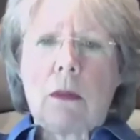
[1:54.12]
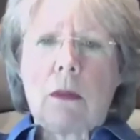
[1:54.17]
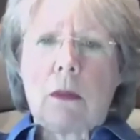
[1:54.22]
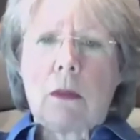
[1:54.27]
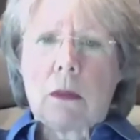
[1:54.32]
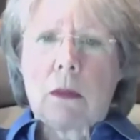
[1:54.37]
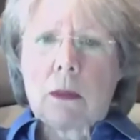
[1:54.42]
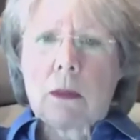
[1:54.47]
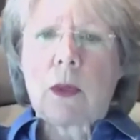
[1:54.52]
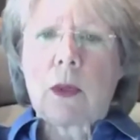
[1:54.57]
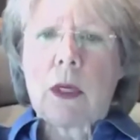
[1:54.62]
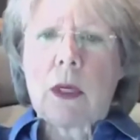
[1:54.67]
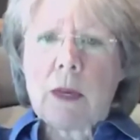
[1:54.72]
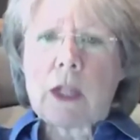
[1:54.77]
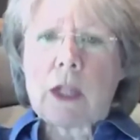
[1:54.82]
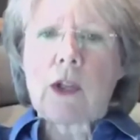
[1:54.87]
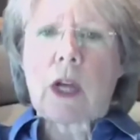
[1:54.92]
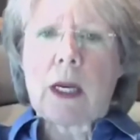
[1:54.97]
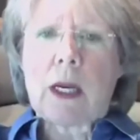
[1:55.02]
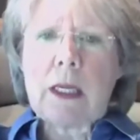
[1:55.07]
pretty
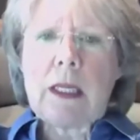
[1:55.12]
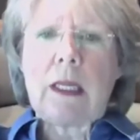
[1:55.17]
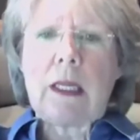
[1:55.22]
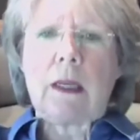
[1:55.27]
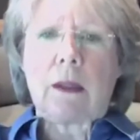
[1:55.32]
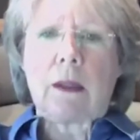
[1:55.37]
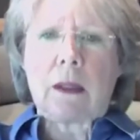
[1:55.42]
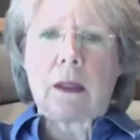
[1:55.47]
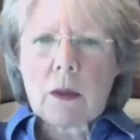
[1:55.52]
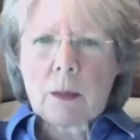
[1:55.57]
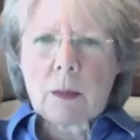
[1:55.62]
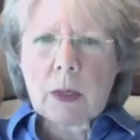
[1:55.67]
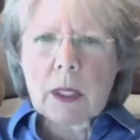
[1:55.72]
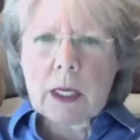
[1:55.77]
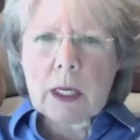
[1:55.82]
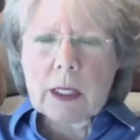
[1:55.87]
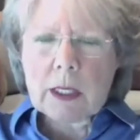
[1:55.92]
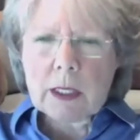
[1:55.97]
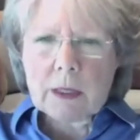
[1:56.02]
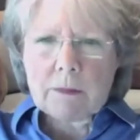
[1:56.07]
much ideal
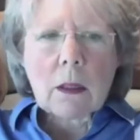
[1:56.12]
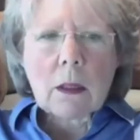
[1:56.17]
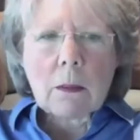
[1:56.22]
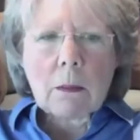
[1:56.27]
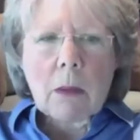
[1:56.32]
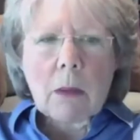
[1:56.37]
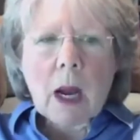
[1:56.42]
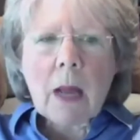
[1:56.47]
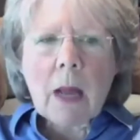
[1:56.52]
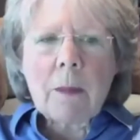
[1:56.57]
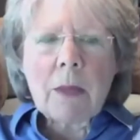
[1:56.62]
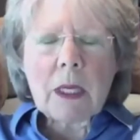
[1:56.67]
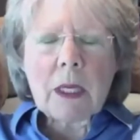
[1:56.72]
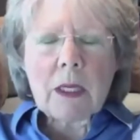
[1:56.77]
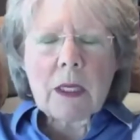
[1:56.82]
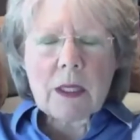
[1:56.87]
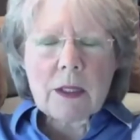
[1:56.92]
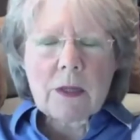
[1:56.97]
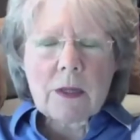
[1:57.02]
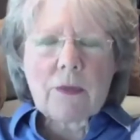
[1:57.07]
playing in. My
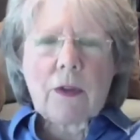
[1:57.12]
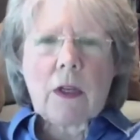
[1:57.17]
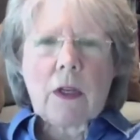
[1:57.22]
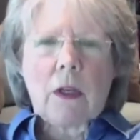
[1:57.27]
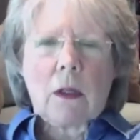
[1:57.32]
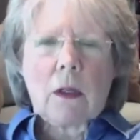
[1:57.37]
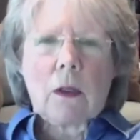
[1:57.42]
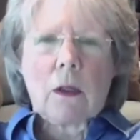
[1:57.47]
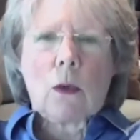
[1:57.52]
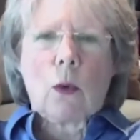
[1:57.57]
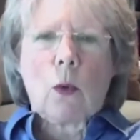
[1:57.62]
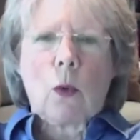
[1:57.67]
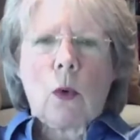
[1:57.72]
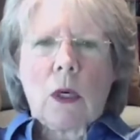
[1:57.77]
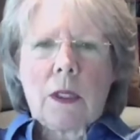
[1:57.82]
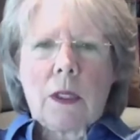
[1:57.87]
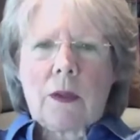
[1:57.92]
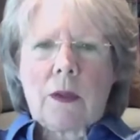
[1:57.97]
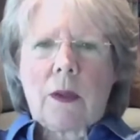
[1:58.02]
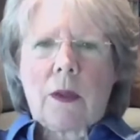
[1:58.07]
biggest fear
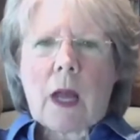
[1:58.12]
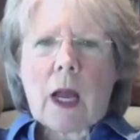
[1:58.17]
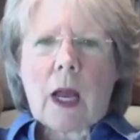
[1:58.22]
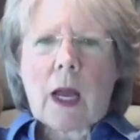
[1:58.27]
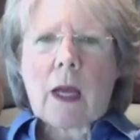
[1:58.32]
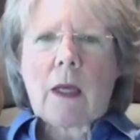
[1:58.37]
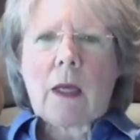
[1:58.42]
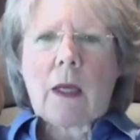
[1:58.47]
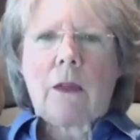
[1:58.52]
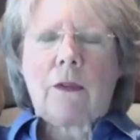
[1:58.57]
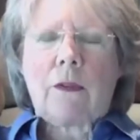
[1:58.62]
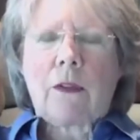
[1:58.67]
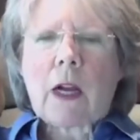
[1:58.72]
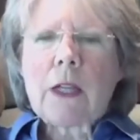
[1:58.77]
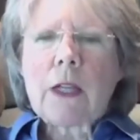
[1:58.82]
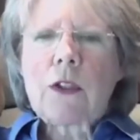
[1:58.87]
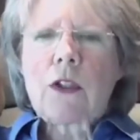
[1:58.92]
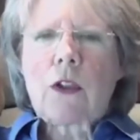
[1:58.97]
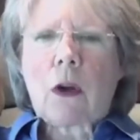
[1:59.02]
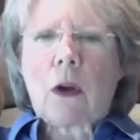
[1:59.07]
was that if I
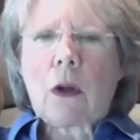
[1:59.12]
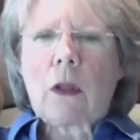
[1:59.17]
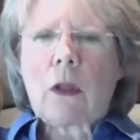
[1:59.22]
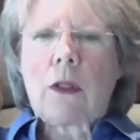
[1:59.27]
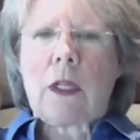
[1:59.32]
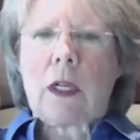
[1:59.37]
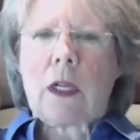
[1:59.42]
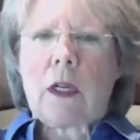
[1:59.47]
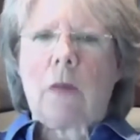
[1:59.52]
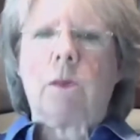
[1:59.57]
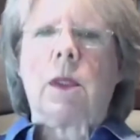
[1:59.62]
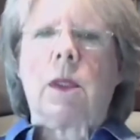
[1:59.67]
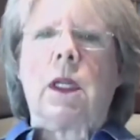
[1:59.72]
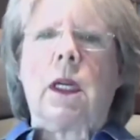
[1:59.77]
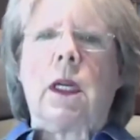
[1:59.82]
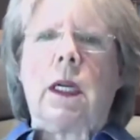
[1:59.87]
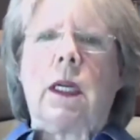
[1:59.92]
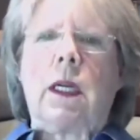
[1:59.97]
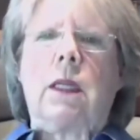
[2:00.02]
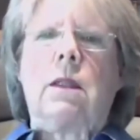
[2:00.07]
stalled the
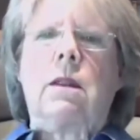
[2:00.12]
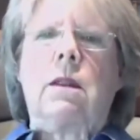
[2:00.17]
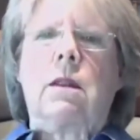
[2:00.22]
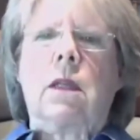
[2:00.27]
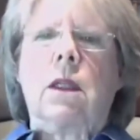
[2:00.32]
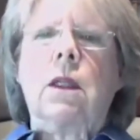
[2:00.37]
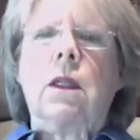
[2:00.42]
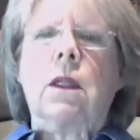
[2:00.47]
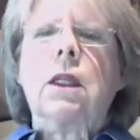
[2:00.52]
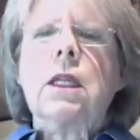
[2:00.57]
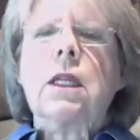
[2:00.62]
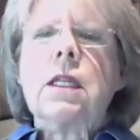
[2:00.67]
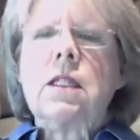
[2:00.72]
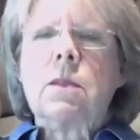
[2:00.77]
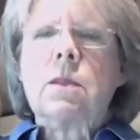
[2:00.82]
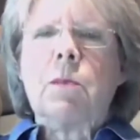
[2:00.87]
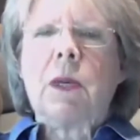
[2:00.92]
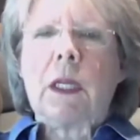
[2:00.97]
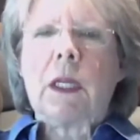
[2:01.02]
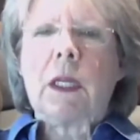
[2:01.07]
airplane the
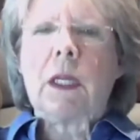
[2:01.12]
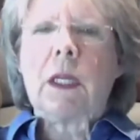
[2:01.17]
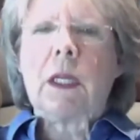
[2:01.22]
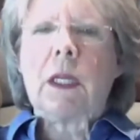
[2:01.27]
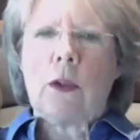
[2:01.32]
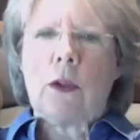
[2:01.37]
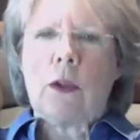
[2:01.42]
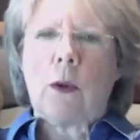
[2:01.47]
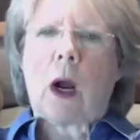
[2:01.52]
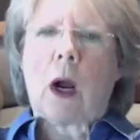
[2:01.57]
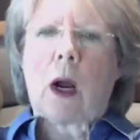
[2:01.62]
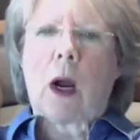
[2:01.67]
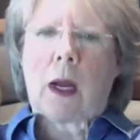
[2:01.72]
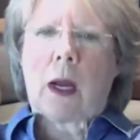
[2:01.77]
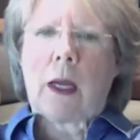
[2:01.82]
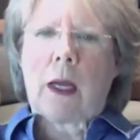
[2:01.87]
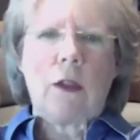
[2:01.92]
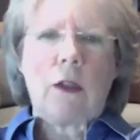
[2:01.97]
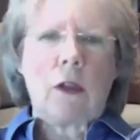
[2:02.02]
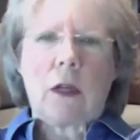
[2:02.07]
least bit too high
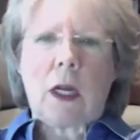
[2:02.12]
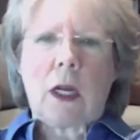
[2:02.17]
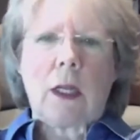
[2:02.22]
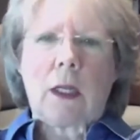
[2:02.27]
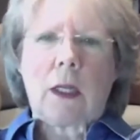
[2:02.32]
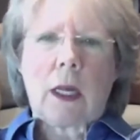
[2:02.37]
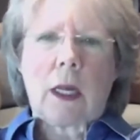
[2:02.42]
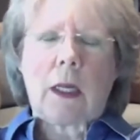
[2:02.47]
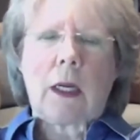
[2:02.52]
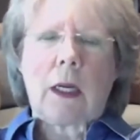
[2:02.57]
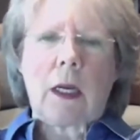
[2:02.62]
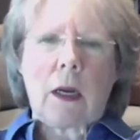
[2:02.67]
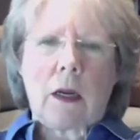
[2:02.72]
and you're not landing on a